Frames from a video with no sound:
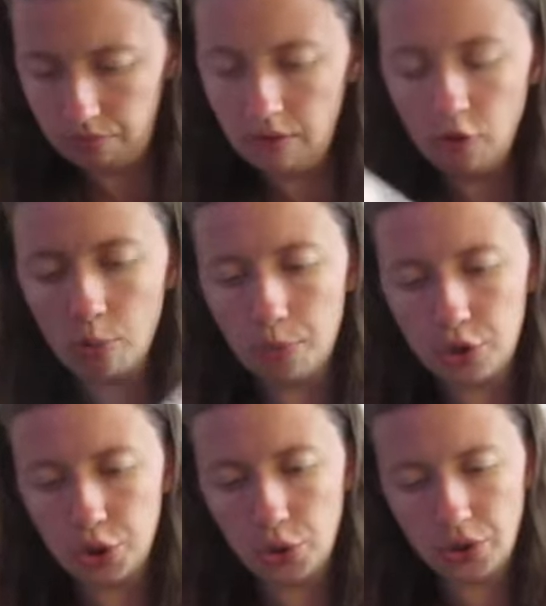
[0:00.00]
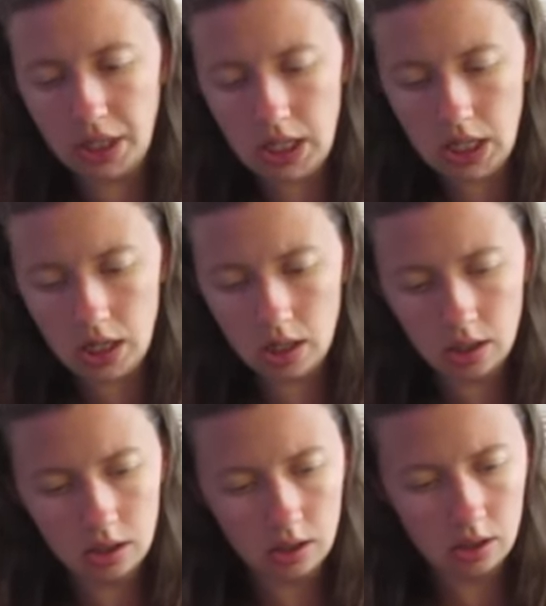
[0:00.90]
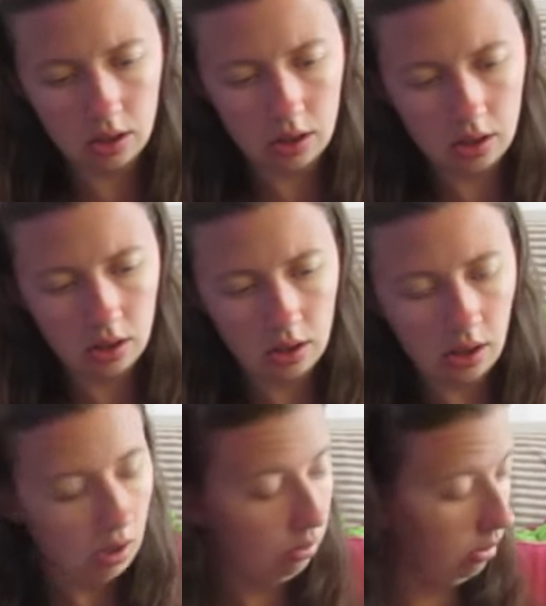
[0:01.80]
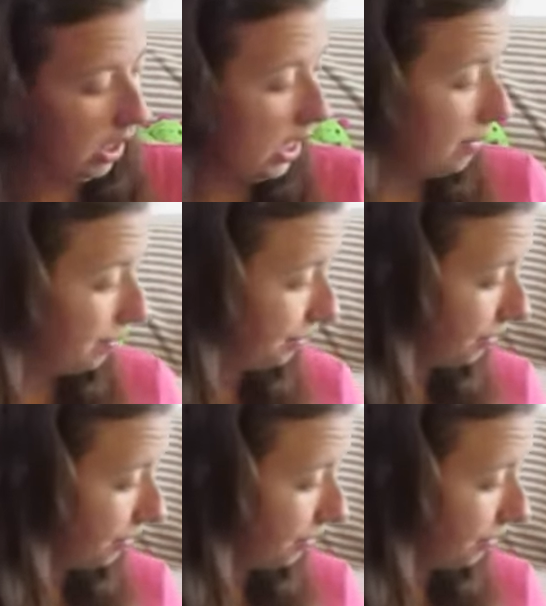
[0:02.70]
You've not put it on here. Okay.